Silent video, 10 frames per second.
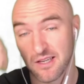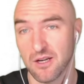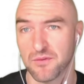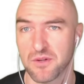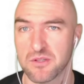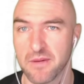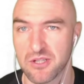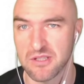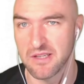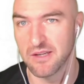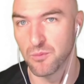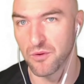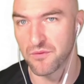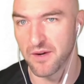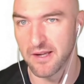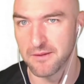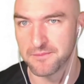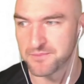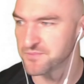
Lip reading: of those meshes in one file.